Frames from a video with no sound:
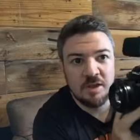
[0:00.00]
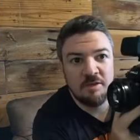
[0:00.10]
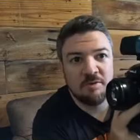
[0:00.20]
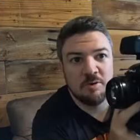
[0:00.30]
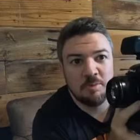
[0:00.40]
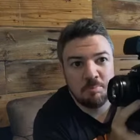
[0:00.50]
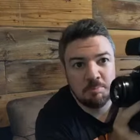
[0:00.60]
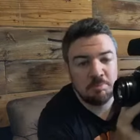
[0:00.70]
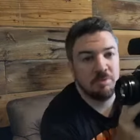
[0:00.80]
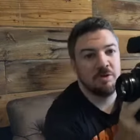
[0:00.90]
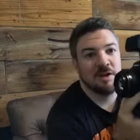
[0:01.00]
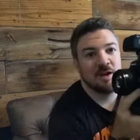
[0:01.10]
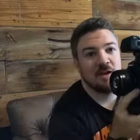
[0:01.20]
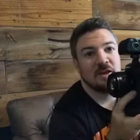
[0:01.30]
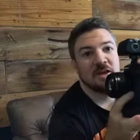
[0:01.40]
if I want to plug in
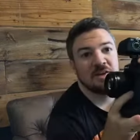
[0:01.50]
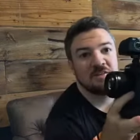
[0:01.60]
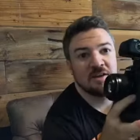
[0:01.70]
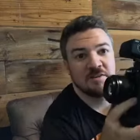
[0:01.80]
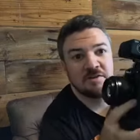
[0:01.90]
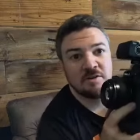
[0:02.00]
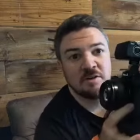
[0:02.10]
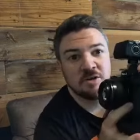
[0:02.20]
a nice XLR